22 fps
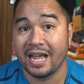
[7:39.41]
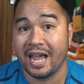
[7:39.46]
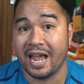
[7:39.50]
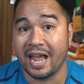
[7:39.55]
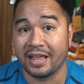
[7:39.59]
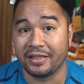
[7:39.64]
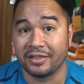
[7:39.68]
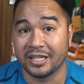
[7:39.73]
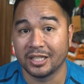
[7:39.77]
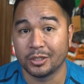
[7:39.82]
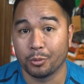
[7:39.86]

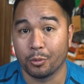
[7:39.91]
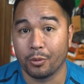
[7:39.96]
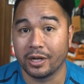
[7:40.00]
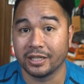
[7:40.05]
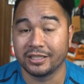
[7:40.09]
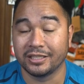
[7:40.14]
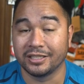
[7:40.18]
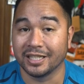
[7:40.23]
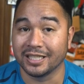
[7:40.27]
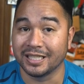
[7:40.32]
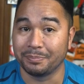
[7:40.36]
And this
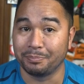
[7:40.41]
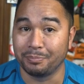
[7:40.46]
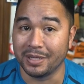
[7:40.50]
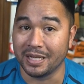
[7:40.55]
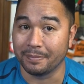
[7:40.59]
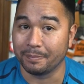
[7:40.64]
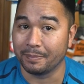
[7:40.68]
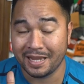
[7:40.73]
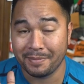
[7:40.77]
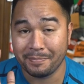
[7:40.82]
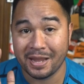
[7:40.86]
watch does
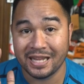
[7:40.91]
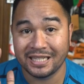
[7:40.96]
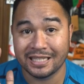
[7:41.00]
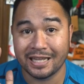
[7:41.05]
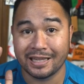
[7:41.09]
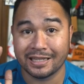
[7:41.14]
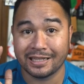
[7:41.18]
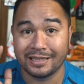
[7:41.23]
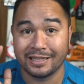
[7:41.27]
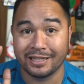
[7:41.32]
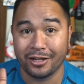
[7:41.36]
beep. It may
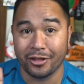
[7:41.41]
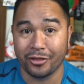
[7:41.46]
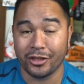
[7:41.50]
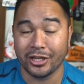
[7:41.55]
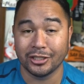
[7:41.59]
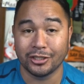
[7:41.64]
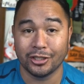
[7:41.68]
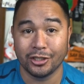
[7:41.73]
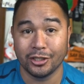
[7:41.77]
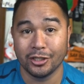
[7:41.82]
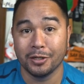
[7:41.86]
sound like a little
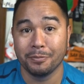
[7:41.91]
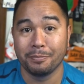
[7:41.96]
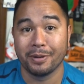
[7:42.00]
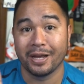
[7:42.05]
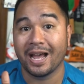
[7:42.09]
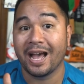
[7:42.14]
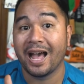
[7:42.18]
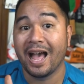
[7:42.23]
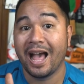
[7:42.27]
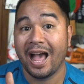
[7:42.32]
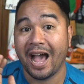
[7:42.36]
thing to you,
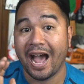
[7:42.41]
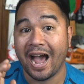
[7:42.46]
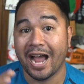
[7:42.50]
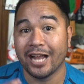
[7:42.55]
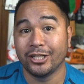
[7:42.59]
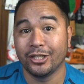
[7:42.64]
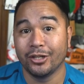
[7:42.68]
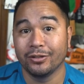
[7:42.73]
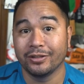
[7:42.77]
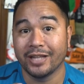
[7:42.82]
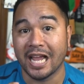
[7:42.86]
but I
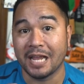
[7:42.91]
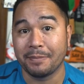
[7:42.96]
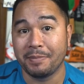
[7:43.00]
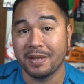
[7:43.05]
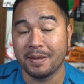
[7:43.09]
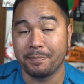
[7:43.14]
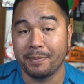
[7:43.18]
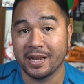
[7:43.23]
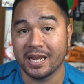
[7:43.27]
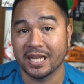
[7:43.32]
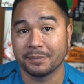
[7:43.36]
do like
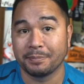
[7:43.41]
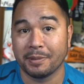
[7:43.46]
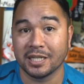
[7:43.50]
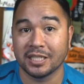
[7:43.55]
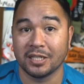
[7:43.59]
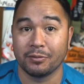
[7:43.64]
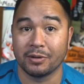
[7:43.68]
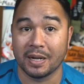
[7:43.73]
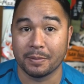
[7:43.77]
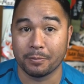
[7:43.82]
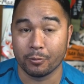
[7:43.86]
beeping,
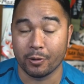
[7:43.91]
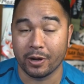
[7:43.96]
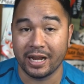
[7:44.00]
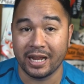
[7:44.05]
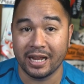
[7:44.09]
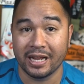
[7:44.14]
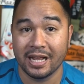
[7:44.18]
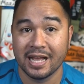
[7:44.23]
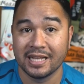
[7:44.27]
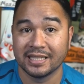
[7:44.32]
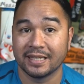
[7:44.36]
especially when I'm
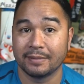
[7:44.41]
running.